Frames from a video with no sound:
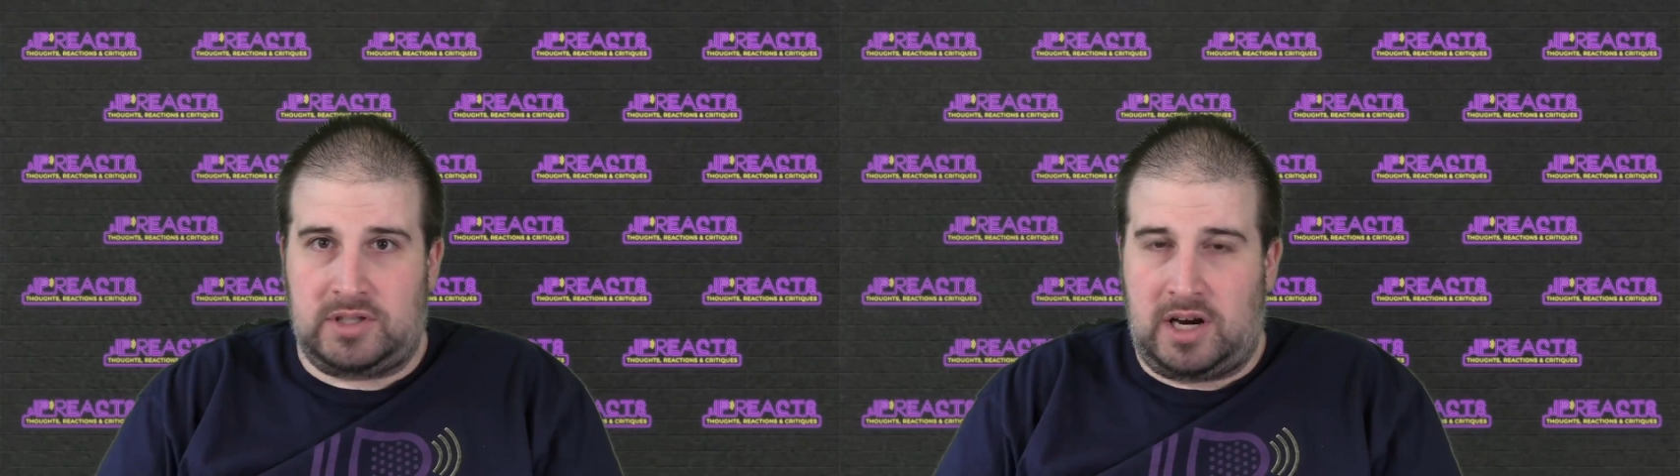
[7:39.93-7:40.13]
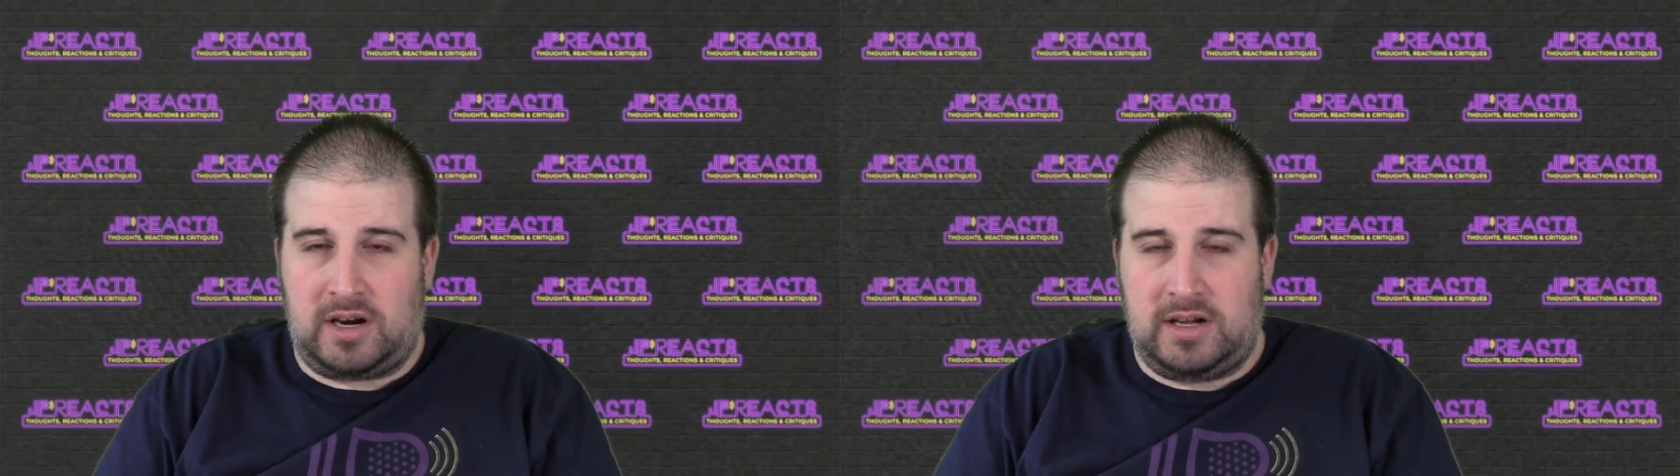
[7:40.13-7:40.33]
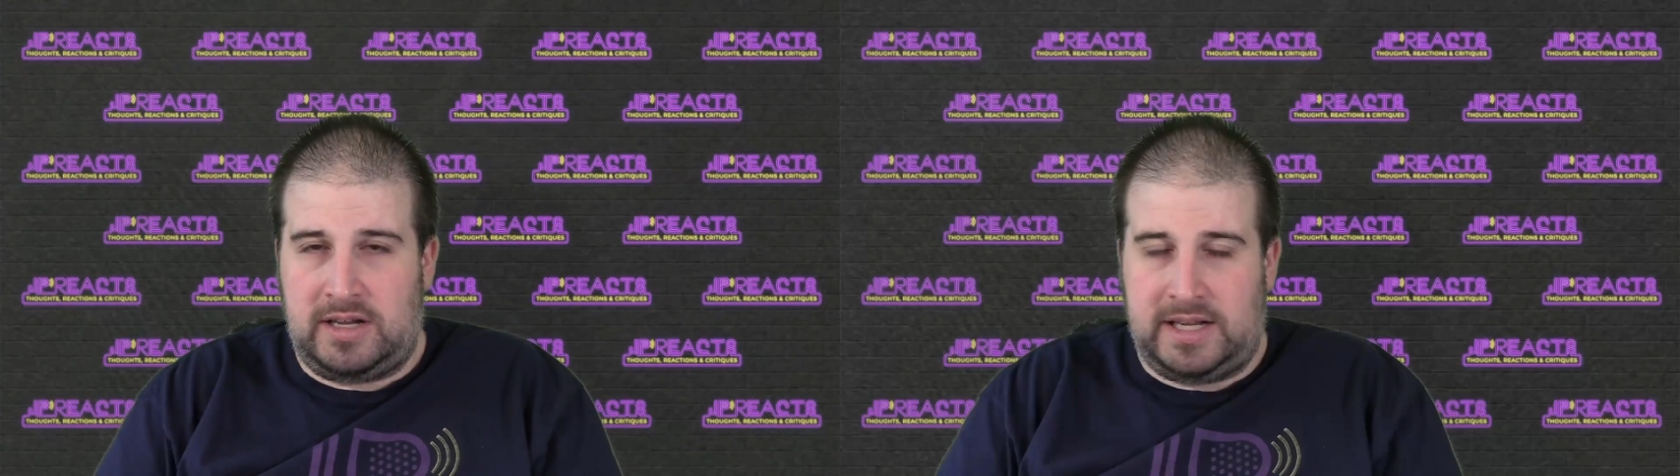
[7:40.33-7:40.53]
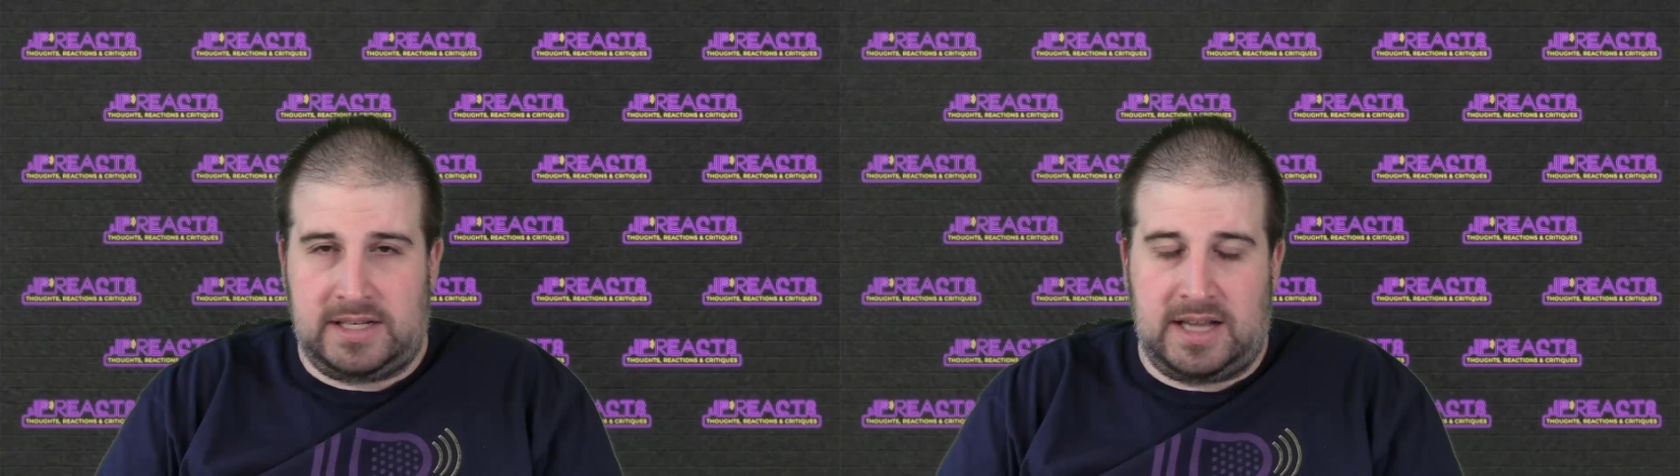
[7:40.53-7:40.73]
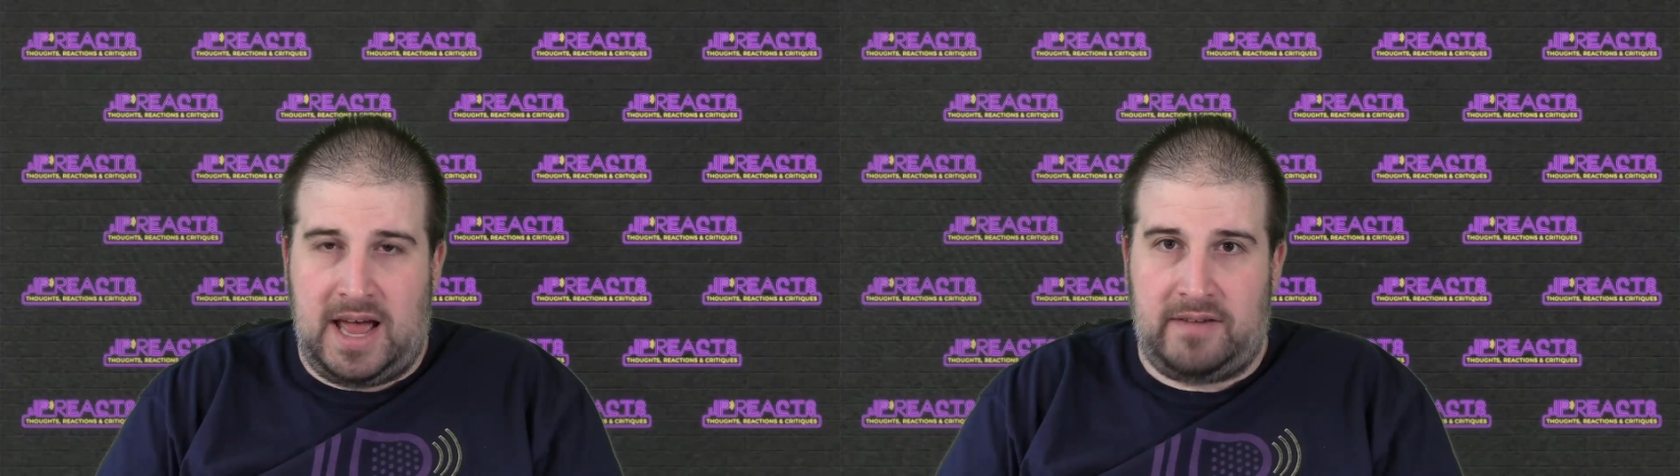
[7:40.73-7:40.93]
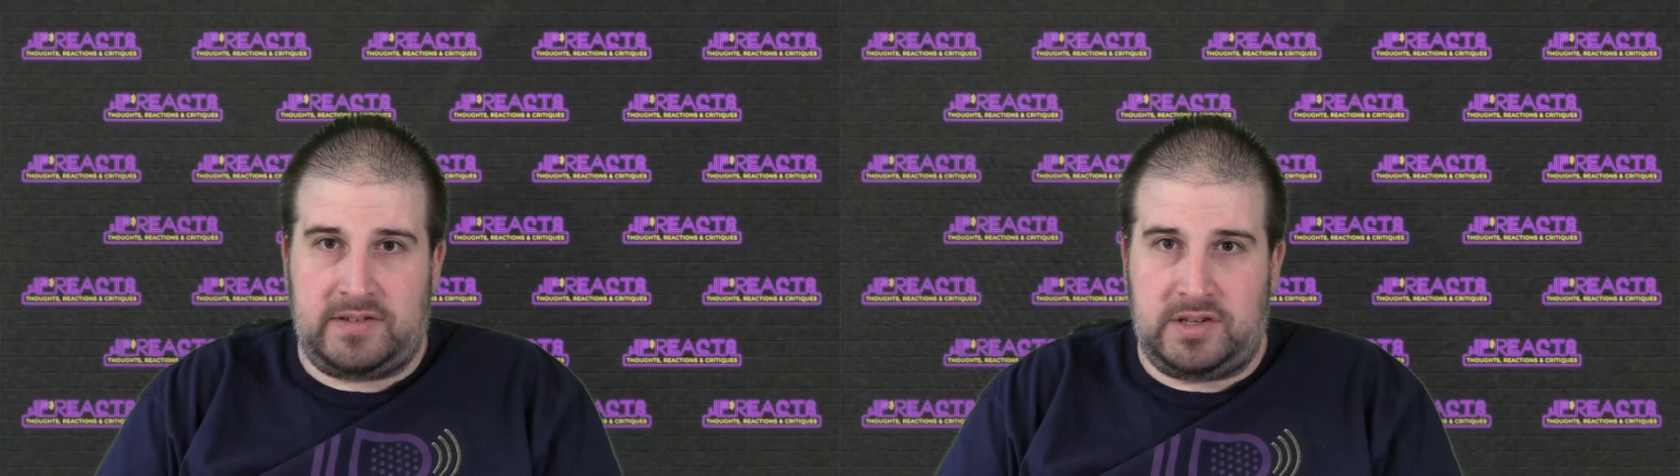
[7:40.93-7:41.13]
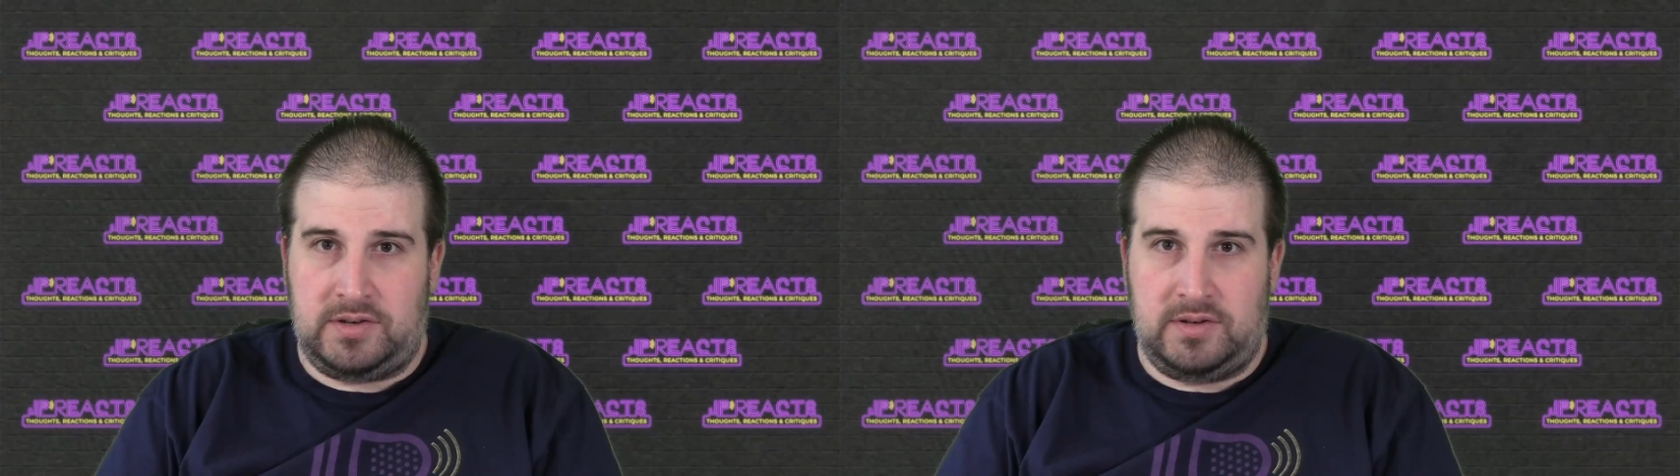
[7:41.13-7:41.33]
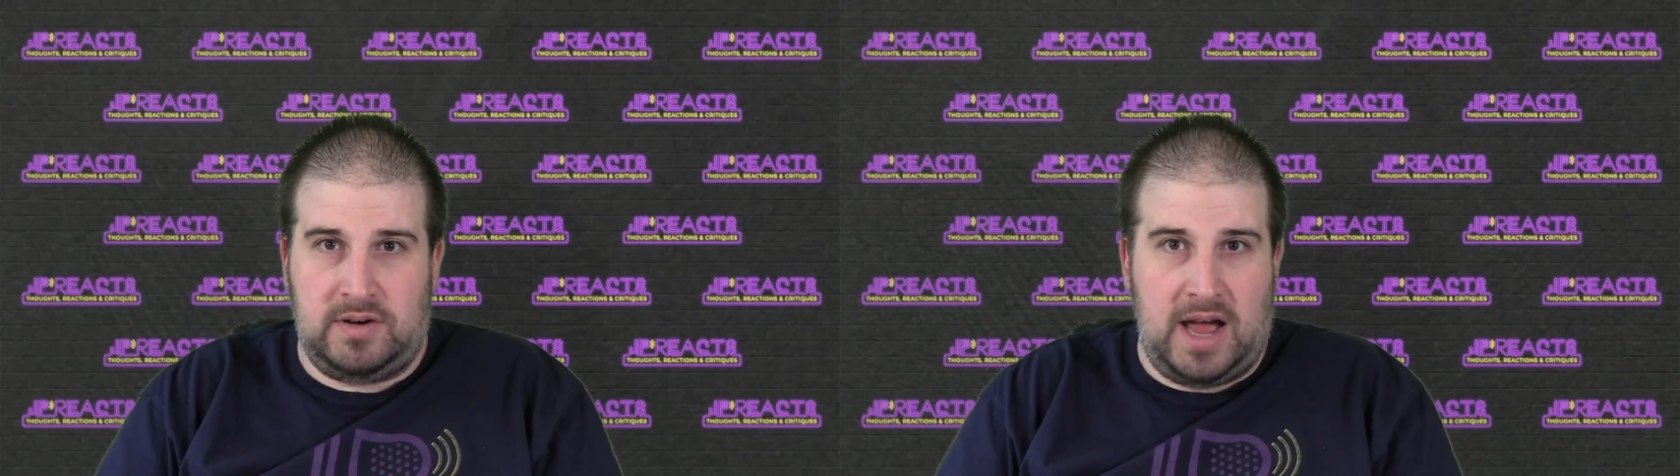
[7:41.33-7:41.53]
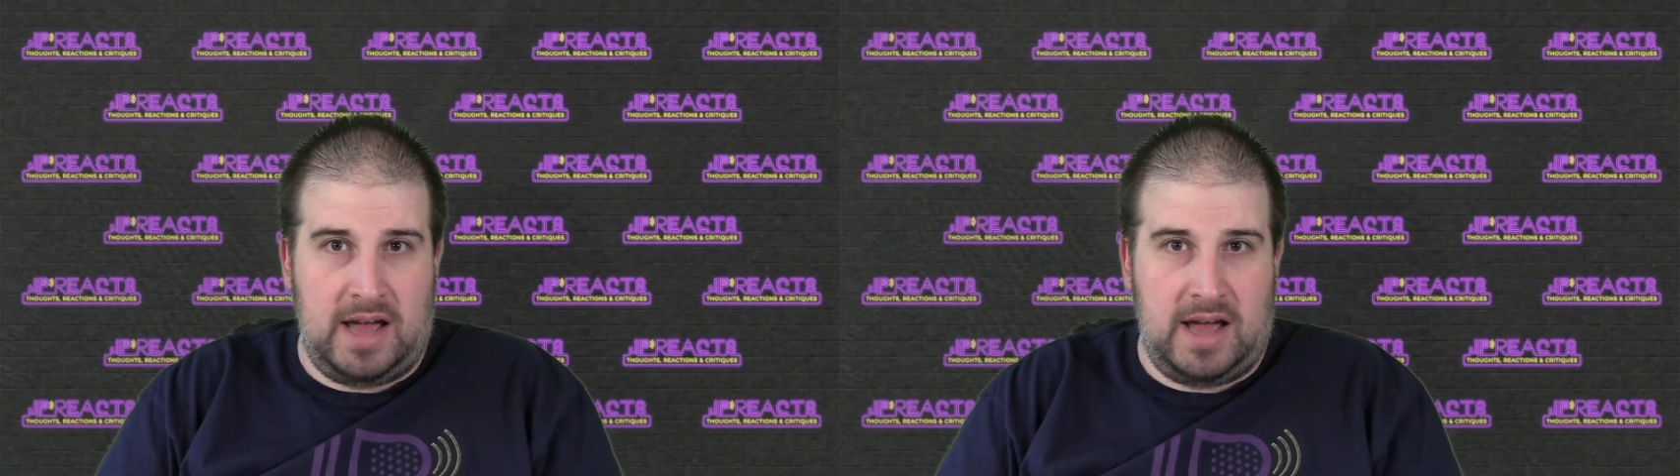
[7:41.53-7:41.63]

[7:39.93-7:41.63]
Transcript: are going to have to